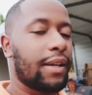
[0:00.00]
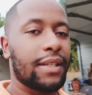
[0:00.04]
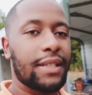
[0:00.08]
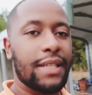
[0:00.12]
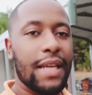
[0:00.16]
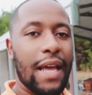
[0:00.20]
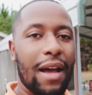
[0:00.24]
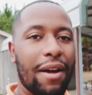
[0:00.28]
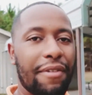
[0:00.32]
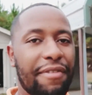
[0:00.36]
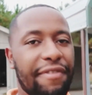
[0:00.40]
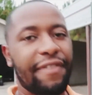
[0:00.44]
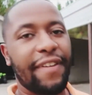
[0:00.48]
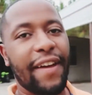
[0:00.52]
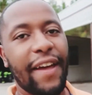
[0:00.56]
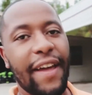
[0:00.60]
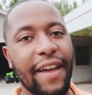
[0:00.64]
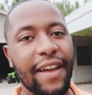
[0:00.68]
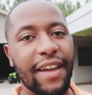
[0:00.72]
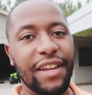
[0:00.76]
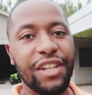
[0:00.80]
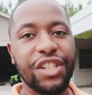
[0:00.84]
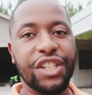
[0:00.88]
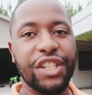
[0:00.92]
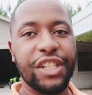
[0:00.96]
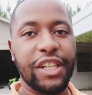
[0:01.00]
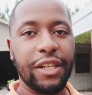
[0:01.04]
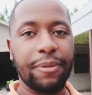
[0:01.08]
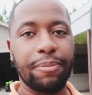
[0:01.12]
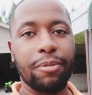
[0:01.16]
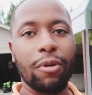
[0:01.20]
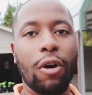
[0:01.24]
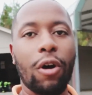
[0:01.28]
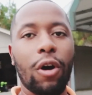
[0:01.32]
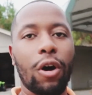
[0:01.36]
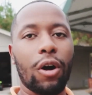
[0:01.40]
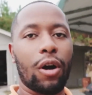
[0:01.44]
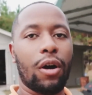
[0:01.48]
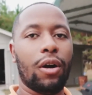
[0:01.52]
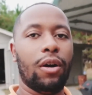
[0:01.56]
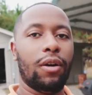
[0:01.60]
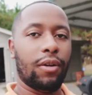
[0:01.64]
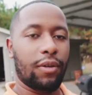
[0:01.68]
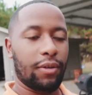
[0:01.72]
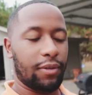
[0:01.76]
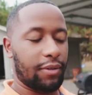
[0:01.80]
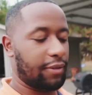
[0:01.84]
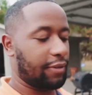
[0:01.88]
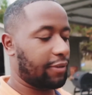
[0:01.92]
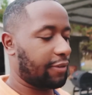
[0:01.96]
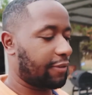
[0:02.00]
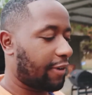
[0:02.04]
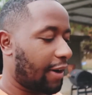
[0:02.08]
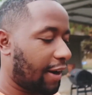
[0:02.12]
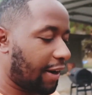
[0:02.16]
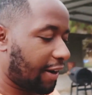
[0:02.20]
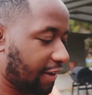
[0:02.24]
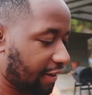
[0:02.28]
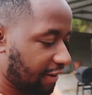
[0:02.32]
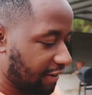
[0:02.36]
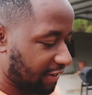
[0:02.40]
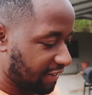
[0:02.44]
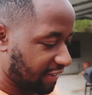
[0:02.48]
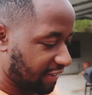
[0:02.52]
is how fast sheep are right?